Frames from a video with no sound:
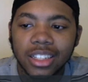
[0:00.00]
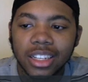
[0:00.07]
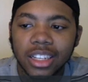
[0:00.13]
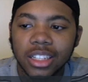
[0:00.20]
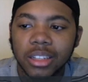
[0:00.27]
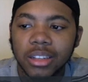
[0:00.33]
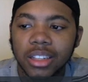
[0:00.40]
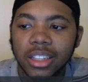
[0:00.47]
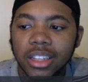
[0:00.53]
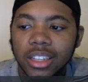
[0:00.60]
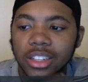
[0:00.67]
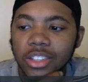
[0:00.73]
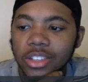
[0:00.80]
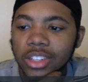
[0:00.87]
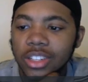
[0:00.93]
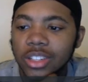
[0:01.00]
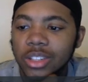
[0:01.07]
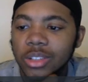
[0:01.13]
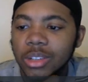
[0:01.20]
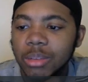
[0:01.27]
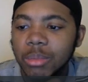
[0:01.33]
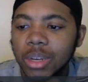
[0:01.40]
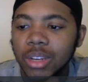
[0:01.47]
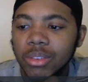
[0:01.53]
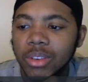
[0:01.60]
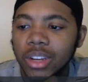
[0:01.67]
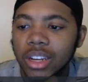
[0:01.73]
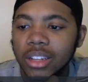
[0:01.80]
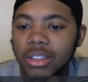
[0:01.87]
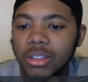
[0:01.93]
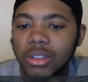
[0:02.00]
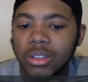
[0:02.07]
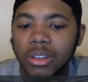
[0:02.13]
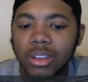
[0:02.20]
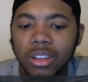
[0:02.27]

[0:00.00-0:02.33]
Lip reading: They got some other good trailers too. I might react to.